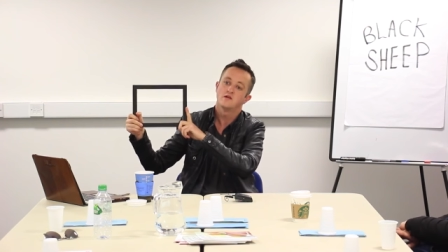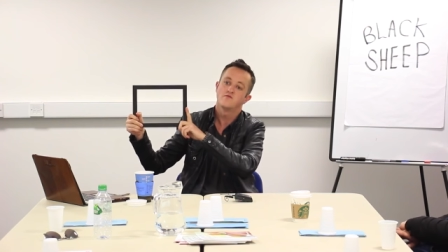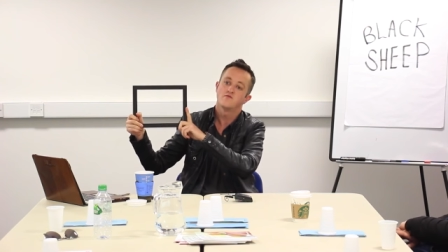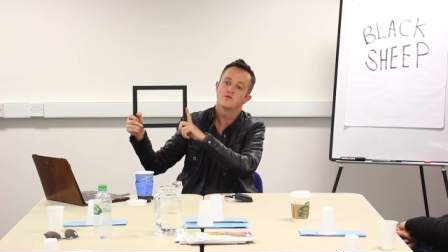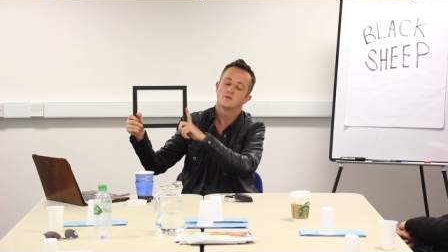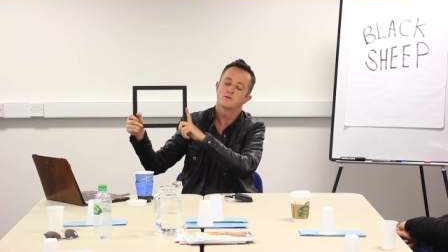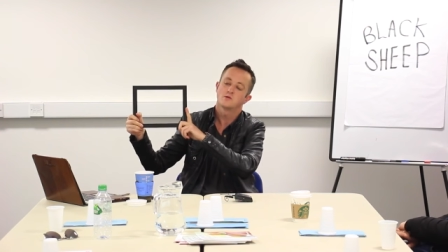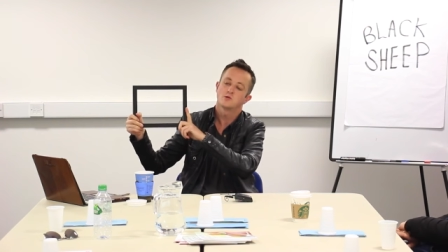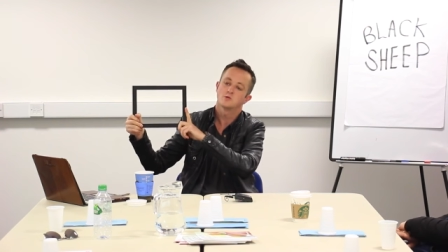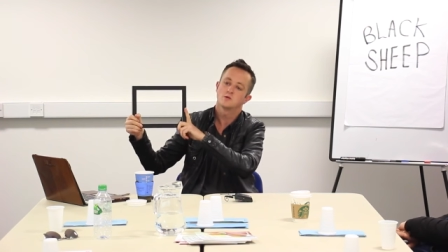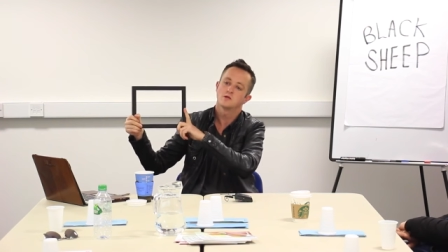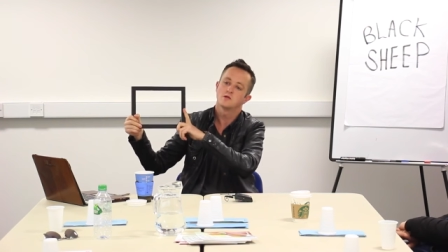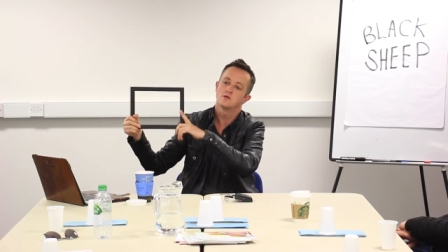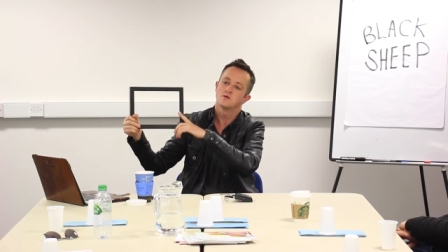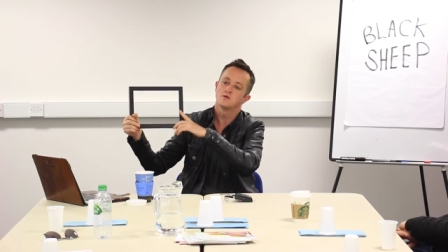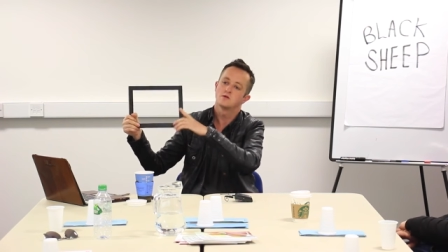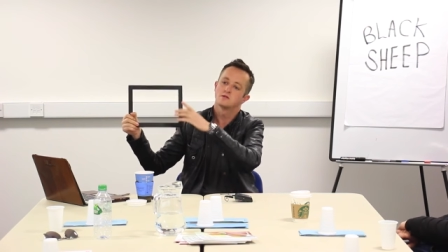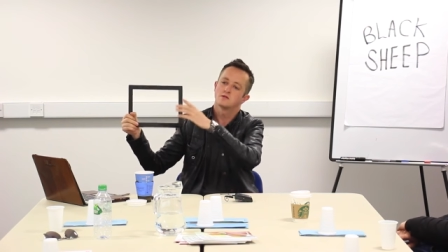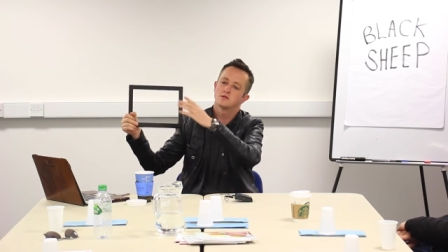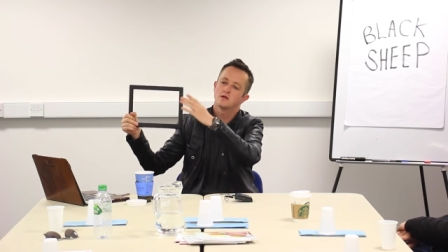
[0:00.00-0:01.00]
even on the street,
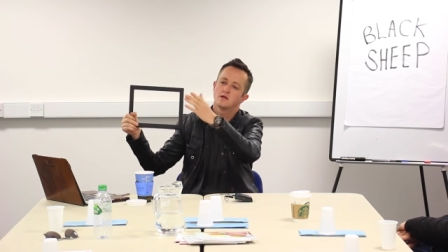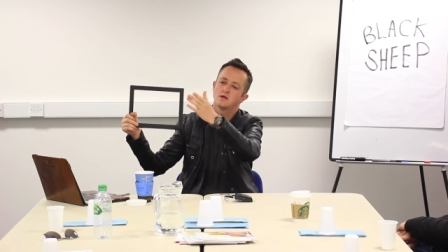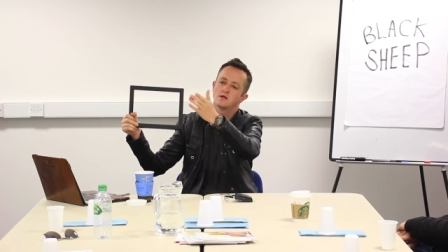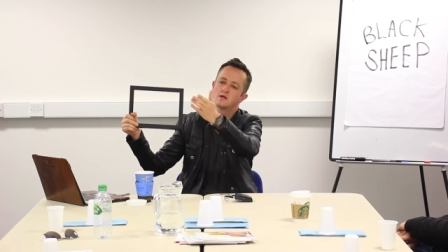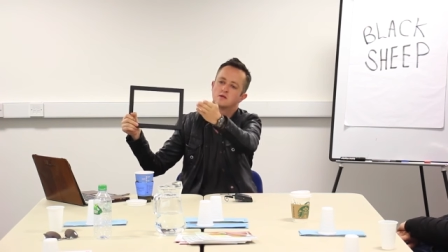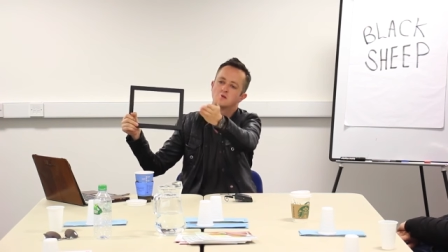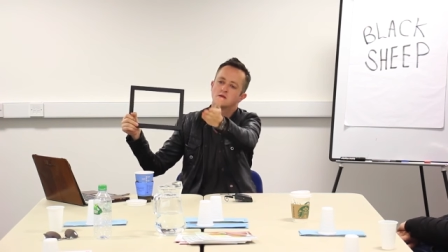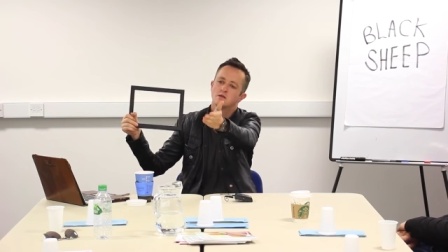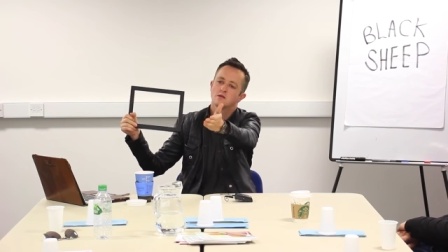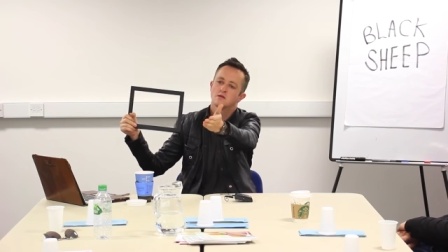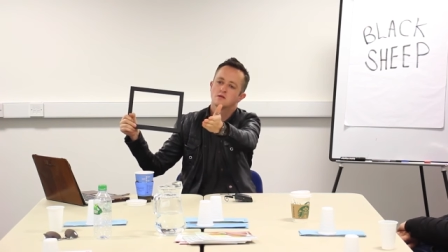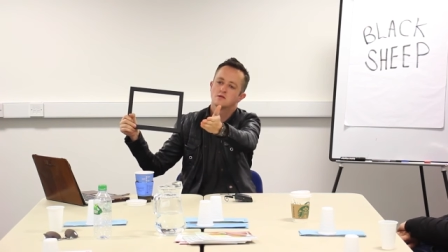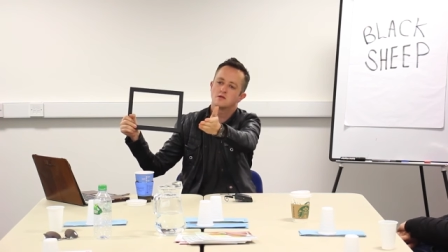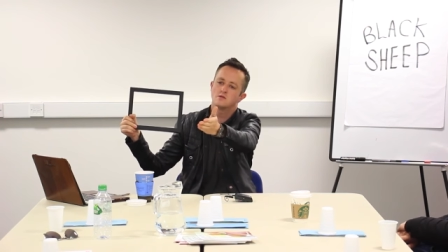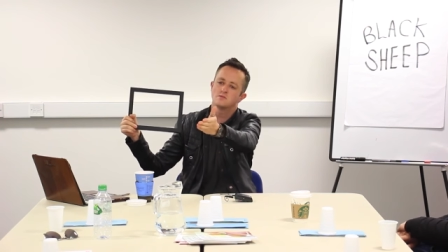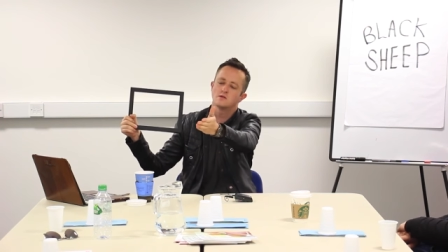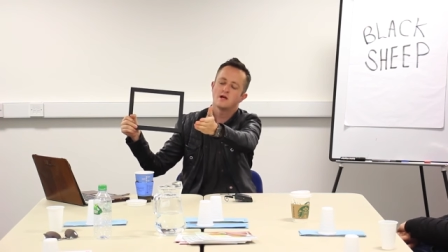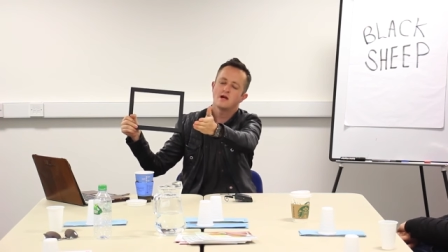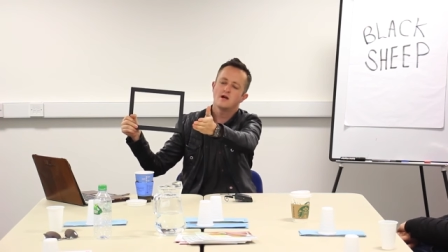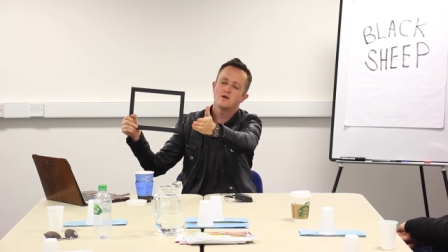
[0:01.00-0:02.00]
you could say,
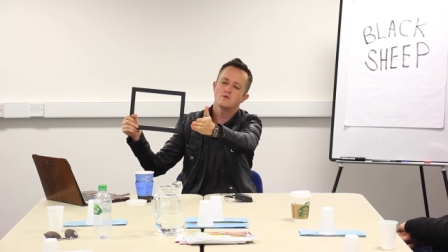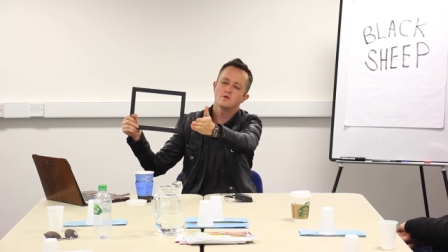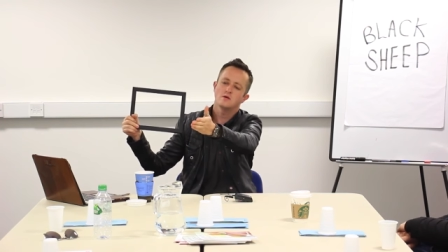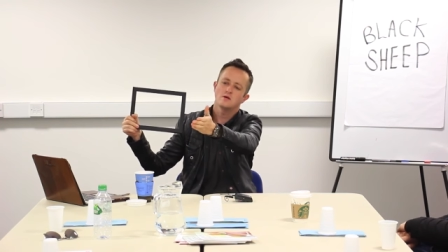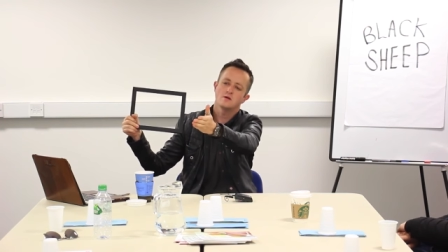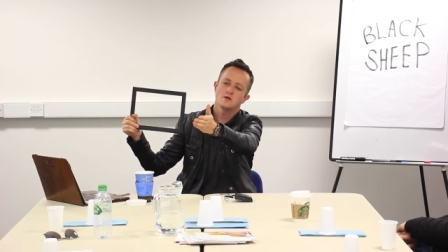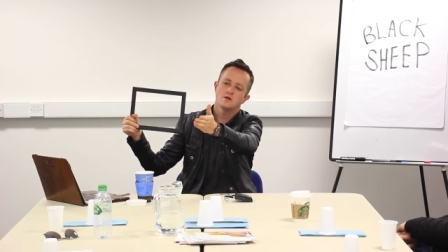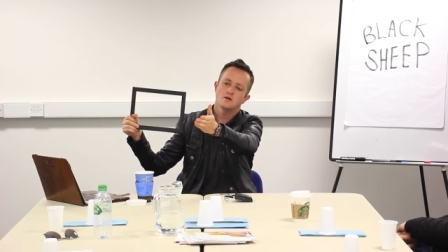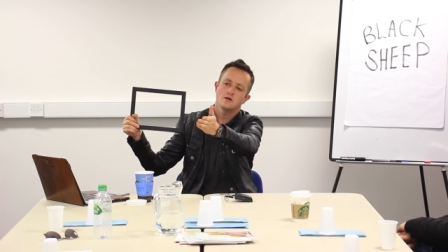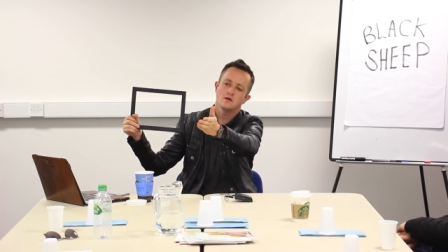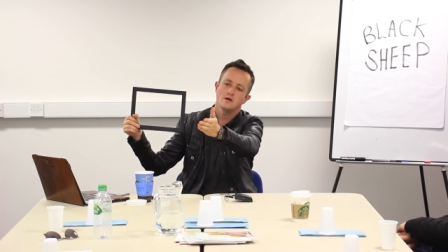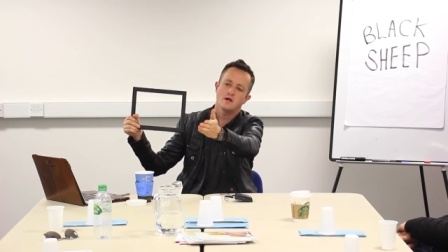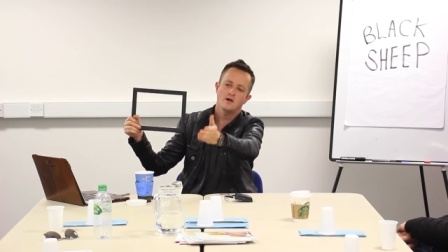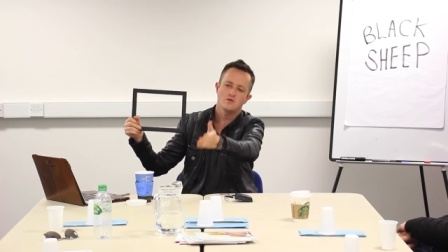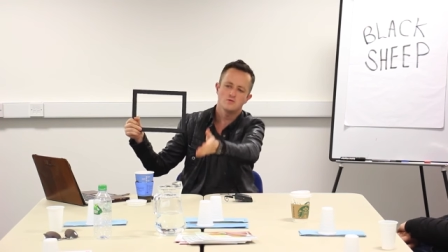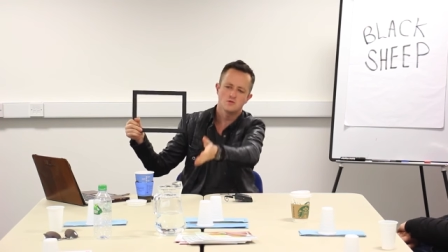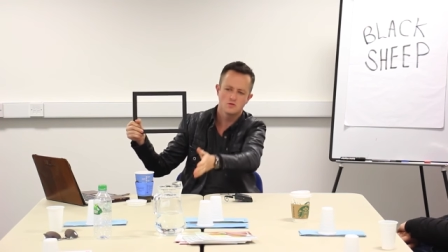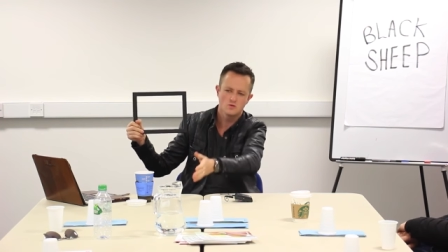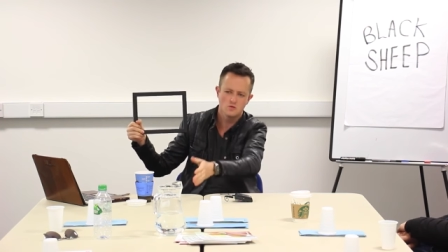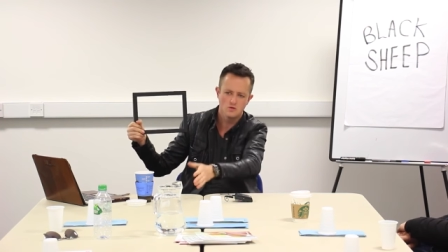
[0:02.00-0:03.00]
sorry, how,
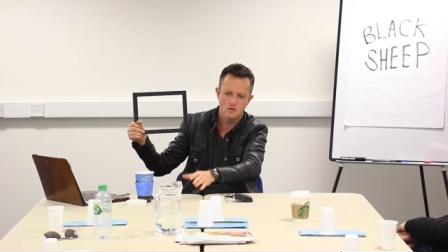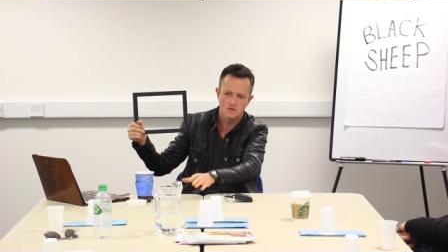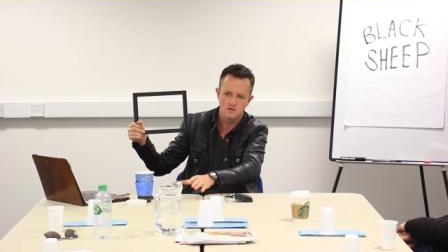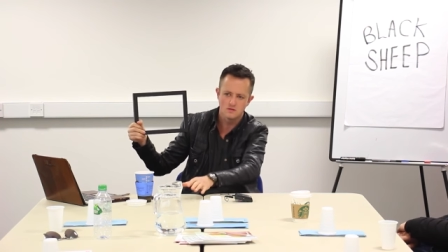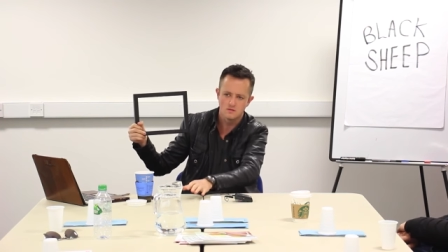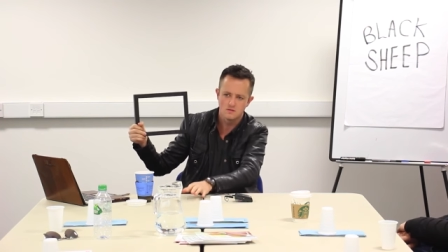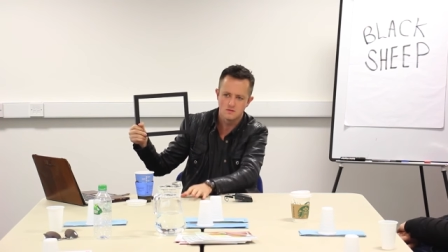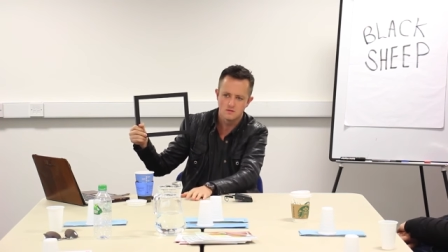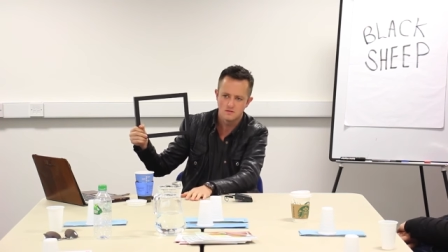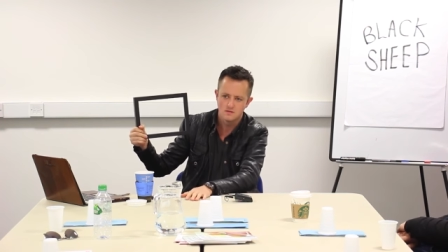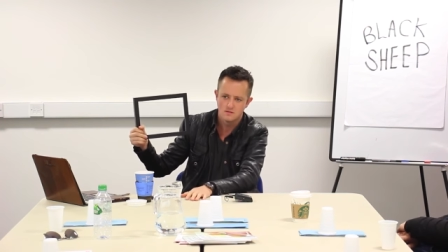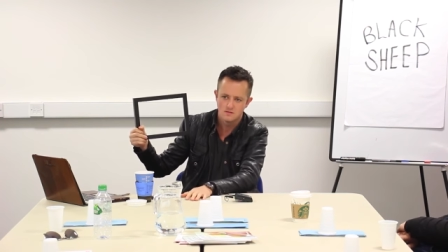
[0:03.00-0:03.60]
how tall are you?